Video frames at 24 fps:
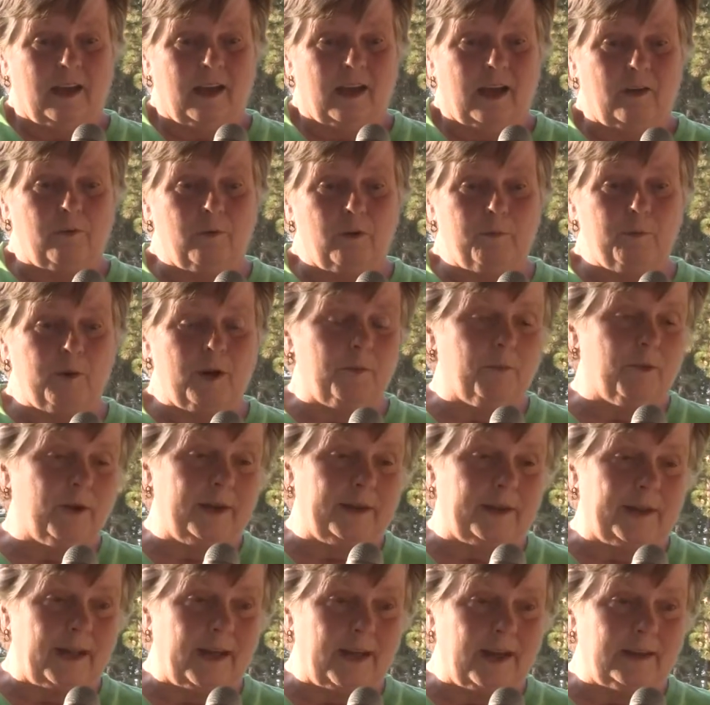I remember
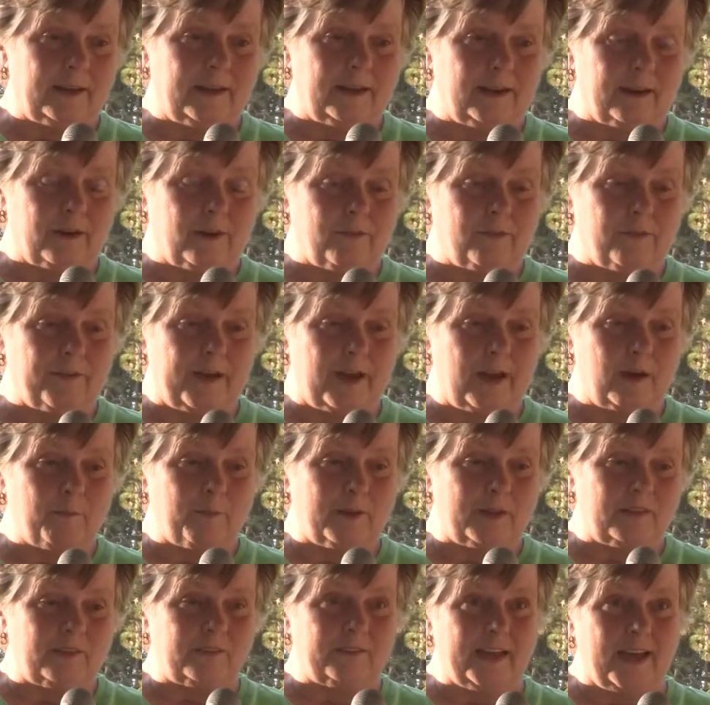Dad and our
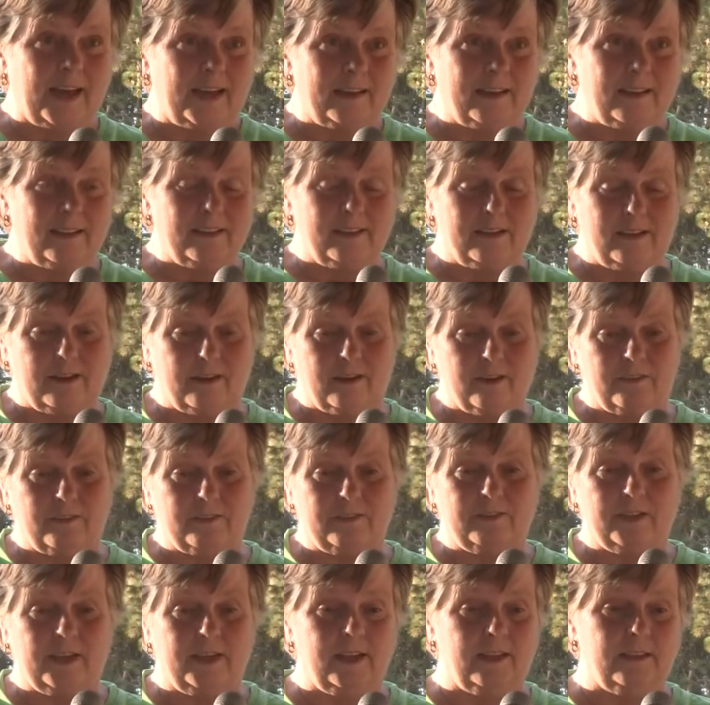family standing there
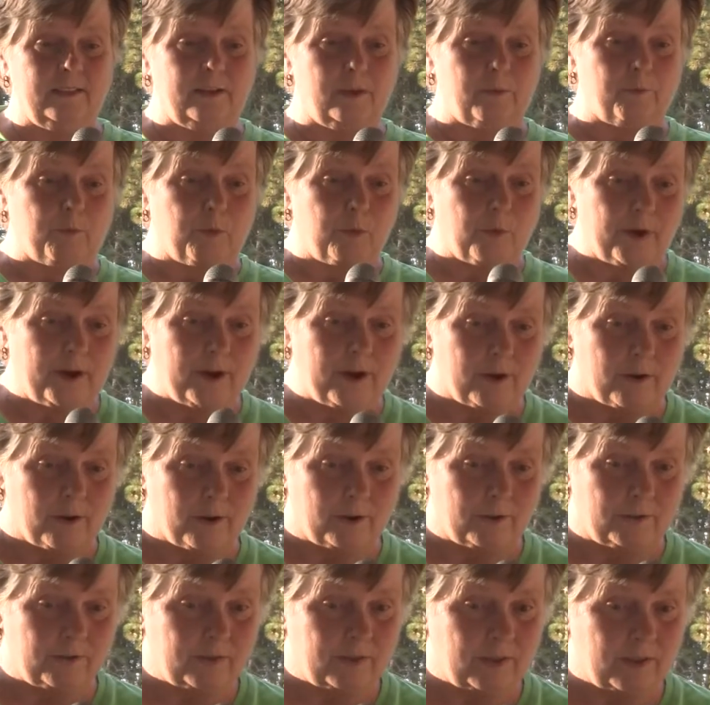saying their
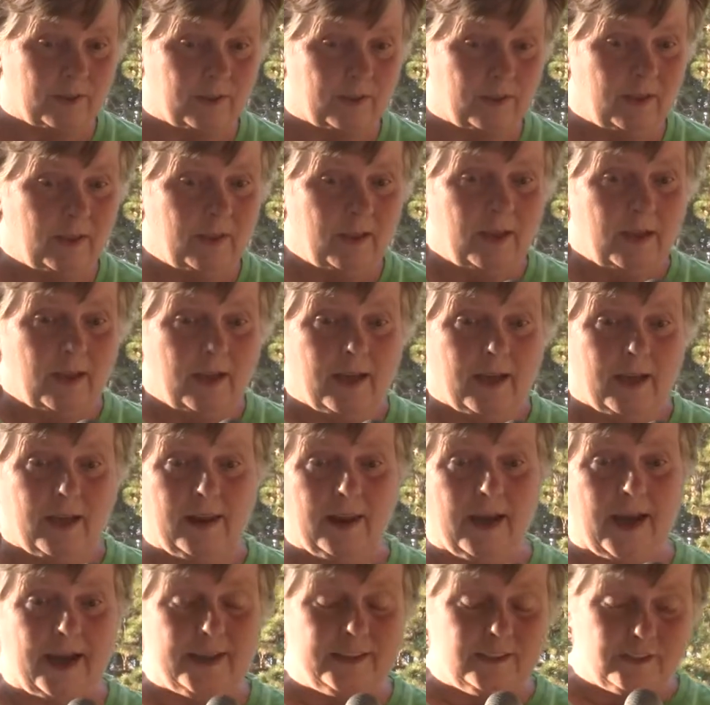prayers,
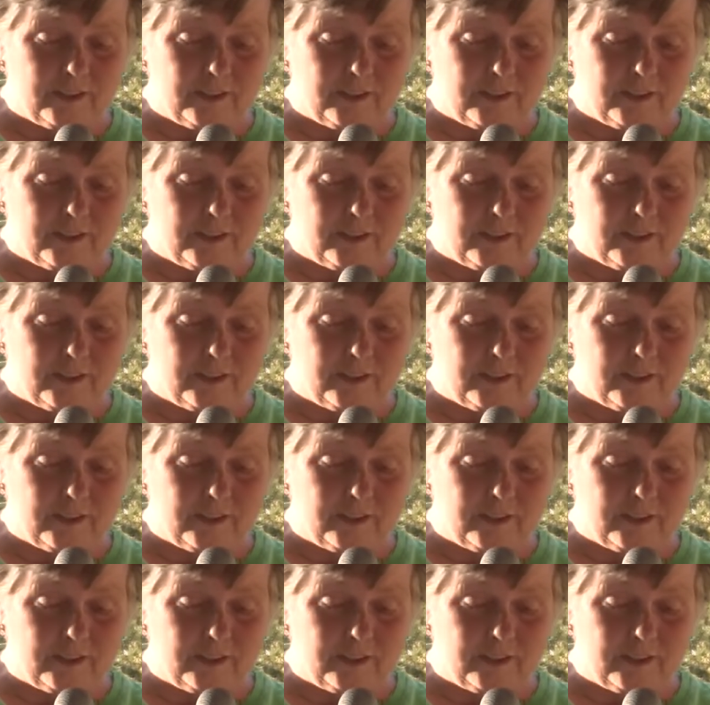and I